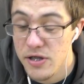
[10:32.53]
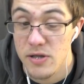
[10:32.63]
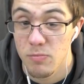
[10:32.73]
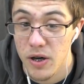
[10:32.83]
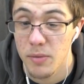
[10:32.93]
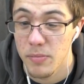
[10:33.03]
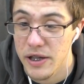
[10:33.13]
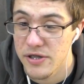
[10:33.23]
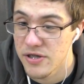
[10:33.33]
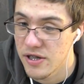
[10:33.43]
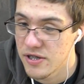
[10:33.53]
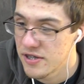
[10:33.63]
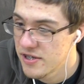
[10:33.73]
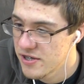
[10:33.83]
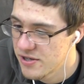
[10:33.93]
but it makes
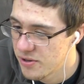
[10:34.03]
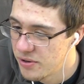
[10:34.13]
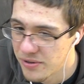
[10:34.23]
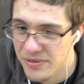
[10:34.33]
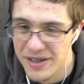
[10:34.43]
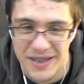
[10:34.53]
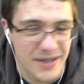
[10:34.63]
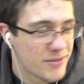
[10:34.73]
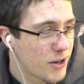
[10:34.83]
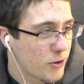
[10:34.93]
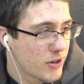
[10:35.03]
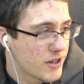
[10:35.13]
sense. So I'm going to keep going.